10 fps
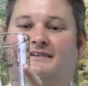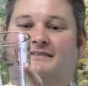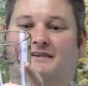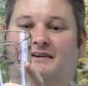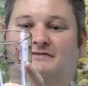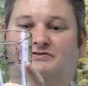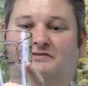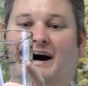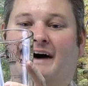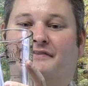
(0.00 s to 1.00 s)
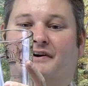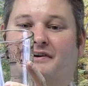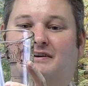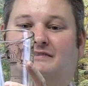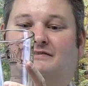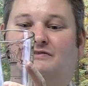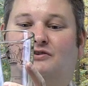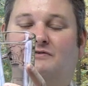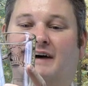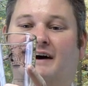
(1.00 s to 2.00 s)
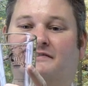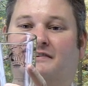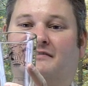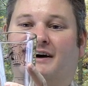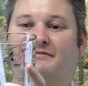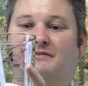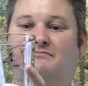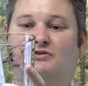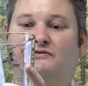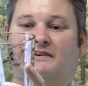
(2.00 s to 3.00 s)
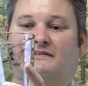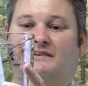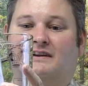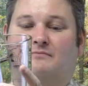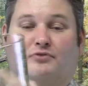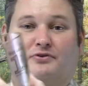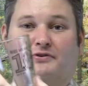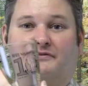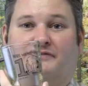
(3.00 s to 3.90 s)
the July 30th, 2011 Music City Brewers